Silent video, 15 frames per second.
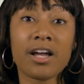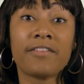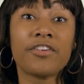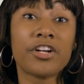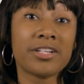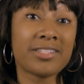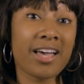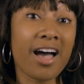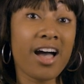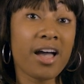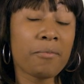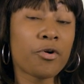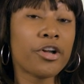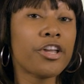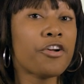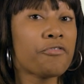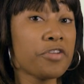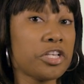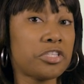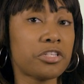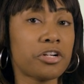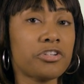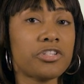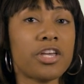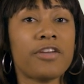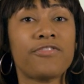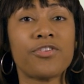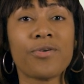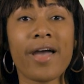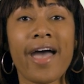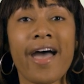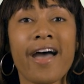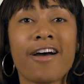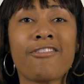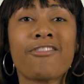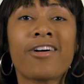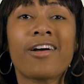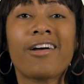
of your time on your research if you have